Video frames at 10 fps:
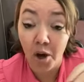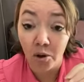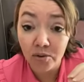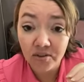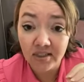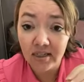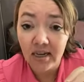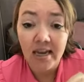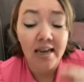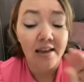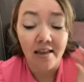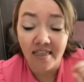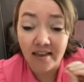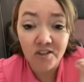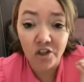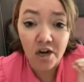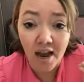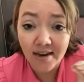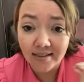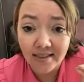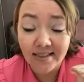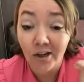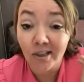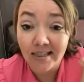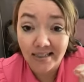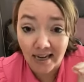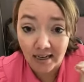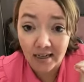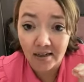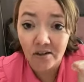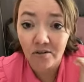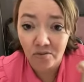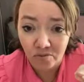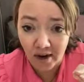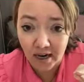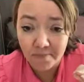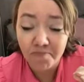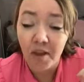post. Things are not necessarily dated, right?